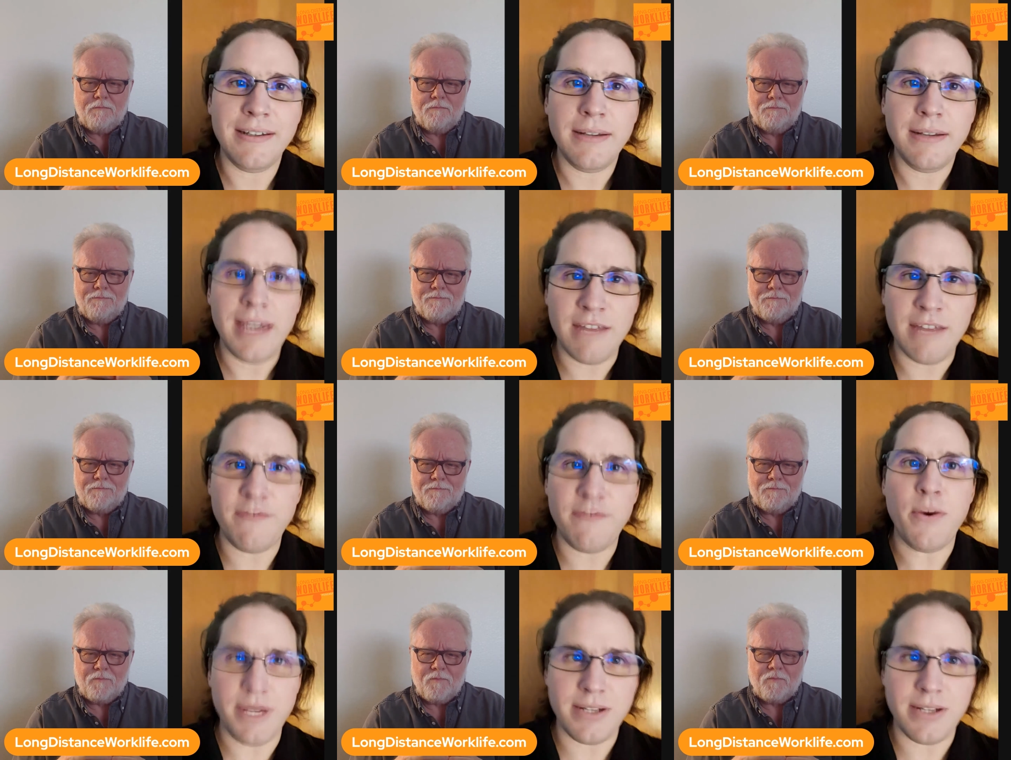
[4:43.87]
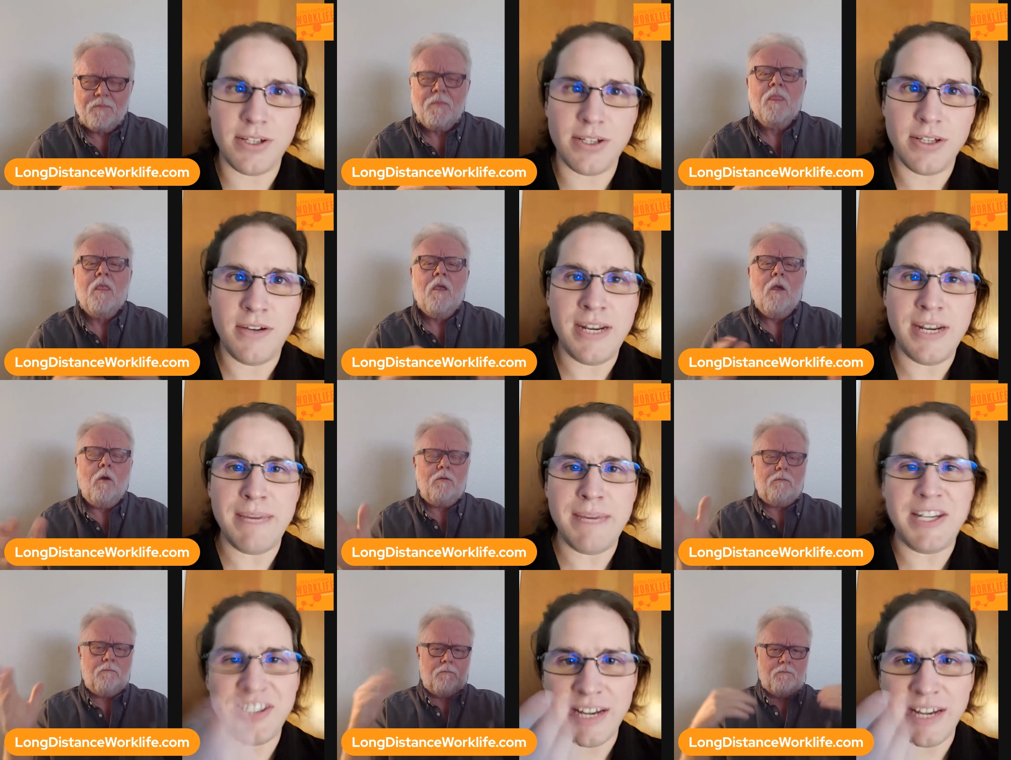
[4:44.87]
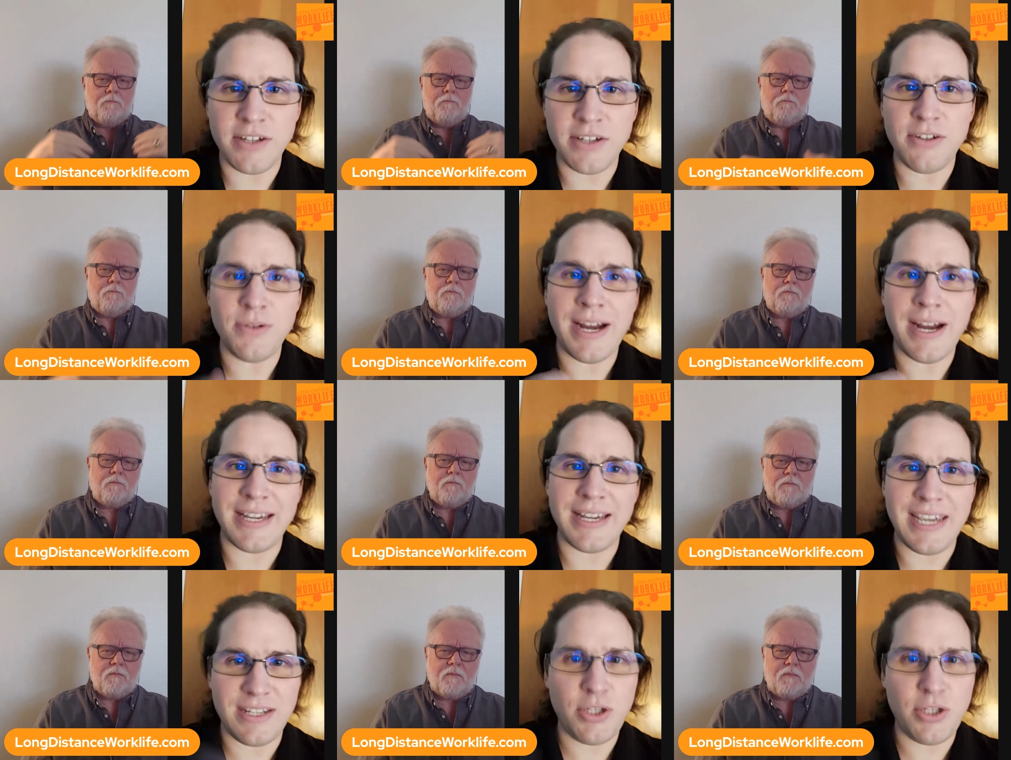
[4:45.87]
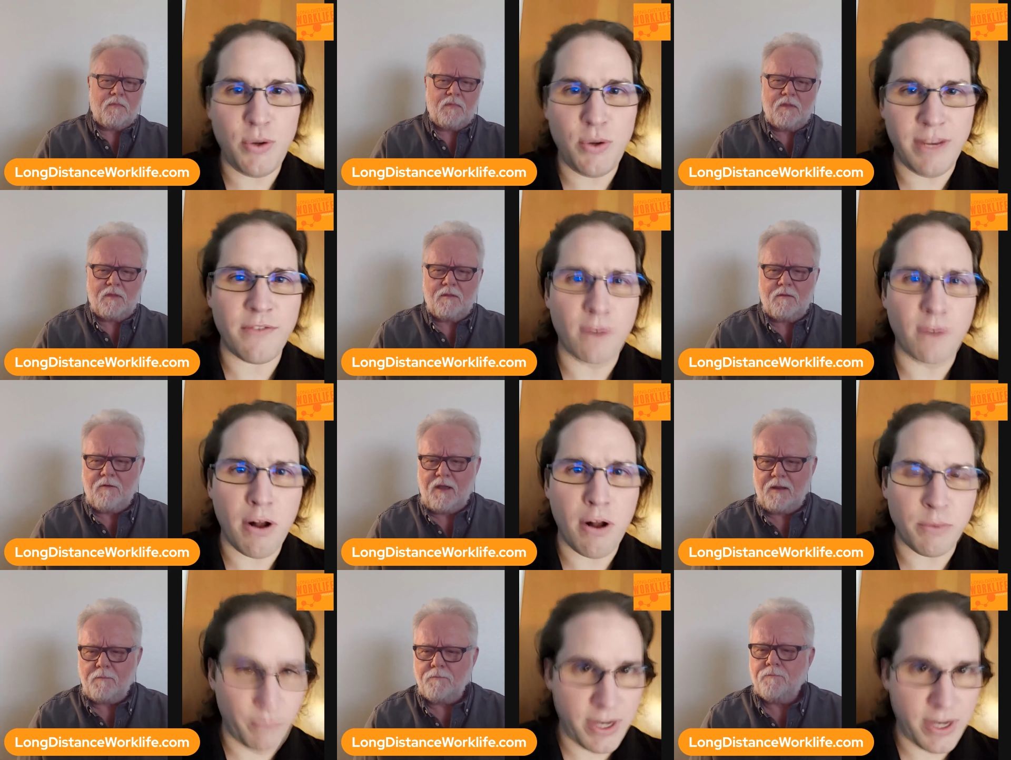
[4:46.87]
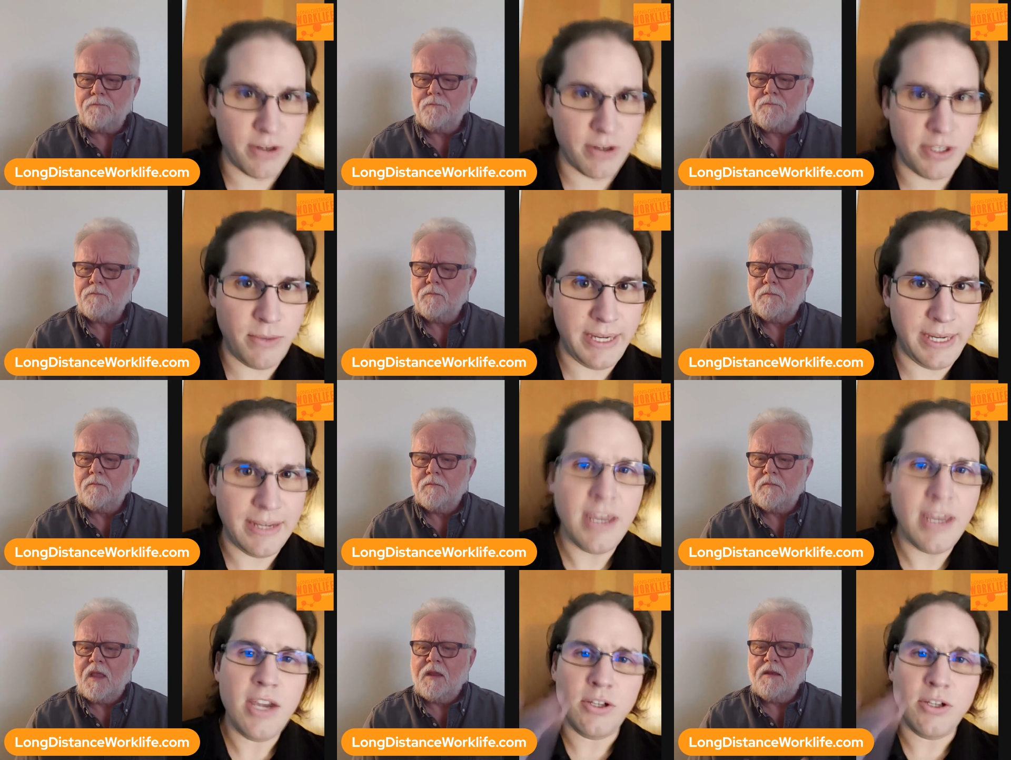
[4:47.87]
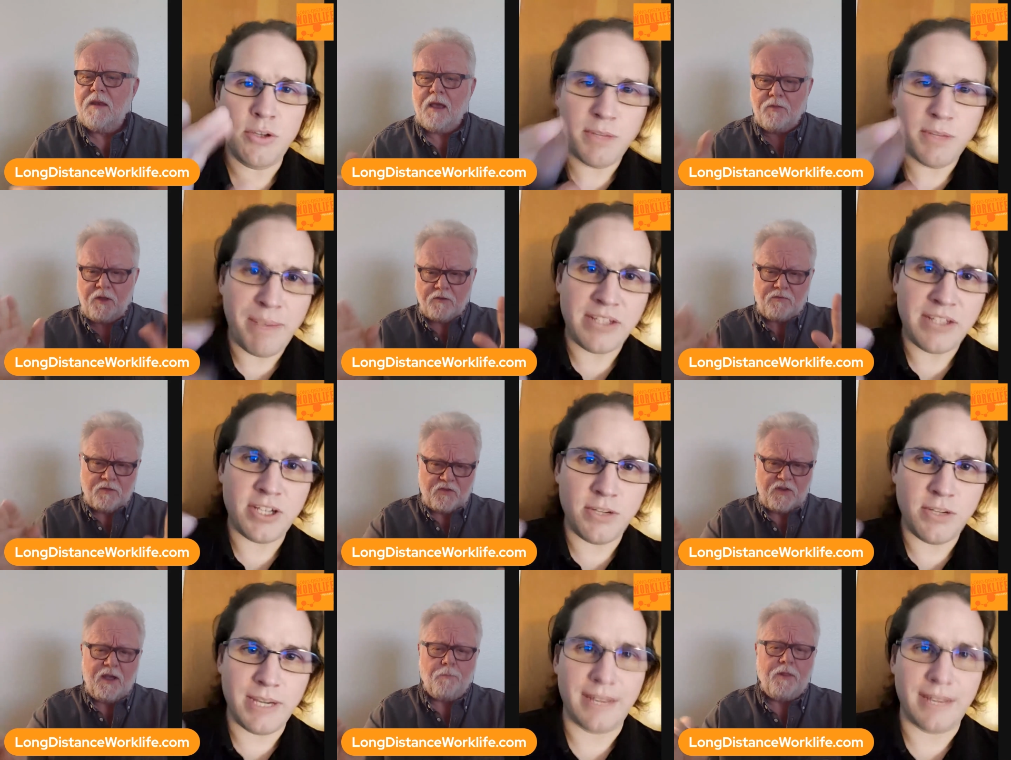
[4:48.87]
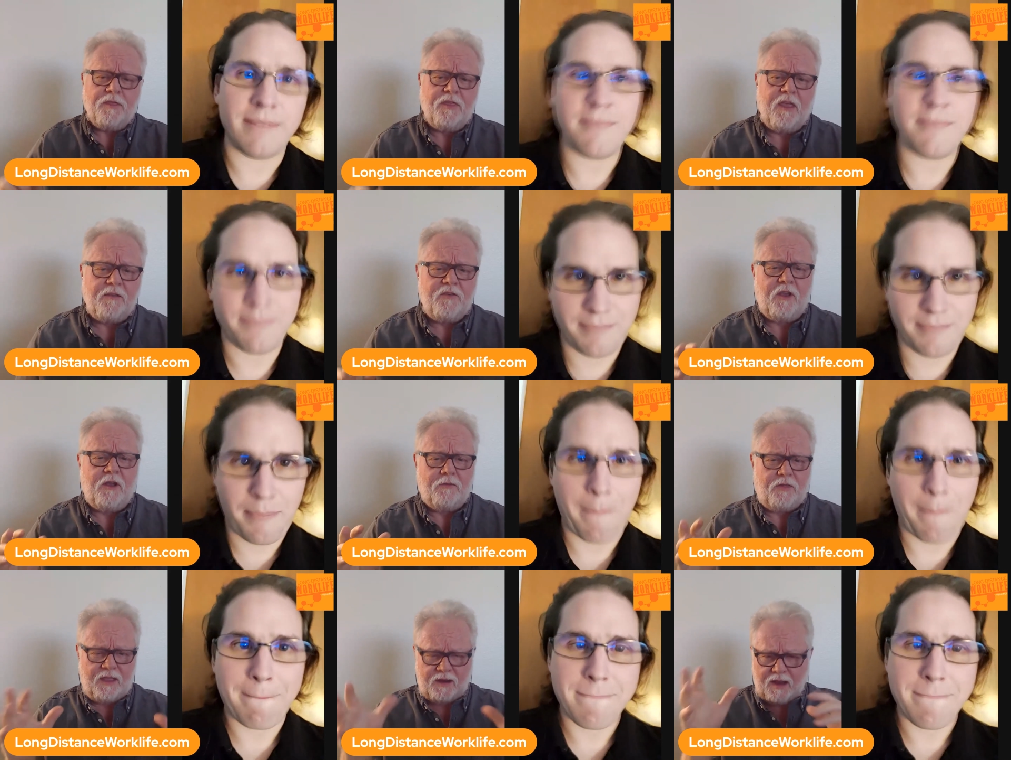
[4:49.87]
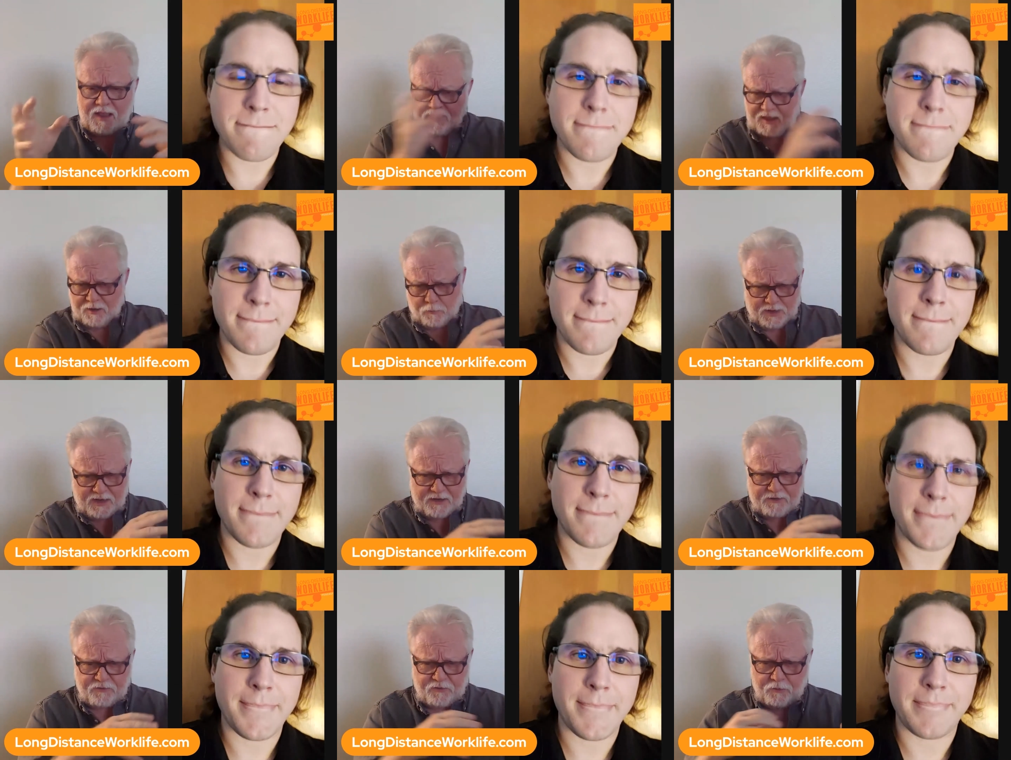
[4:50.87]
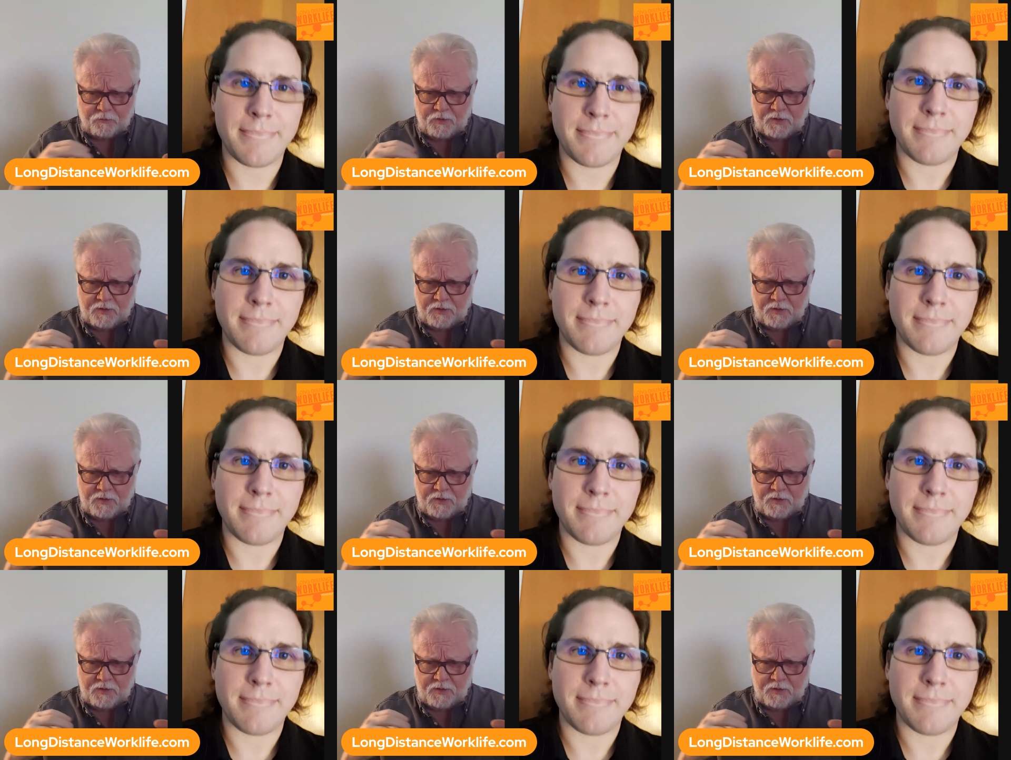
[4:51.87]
Speaker 1: and focus. You need to be oh. centered. Do not get too enthralled in what you're doing. Do the now, best. There,
Speaker 2: there's a couple of things here that I think we need to